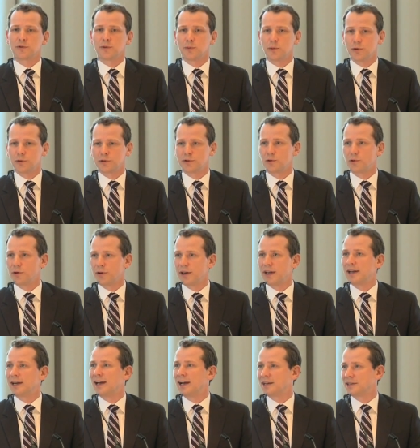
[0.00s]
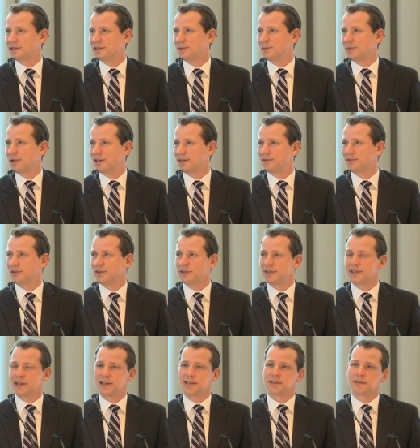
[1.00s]
for both tort and accident
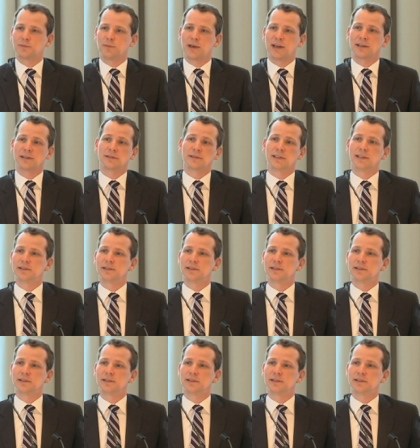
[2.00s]
benefits as medical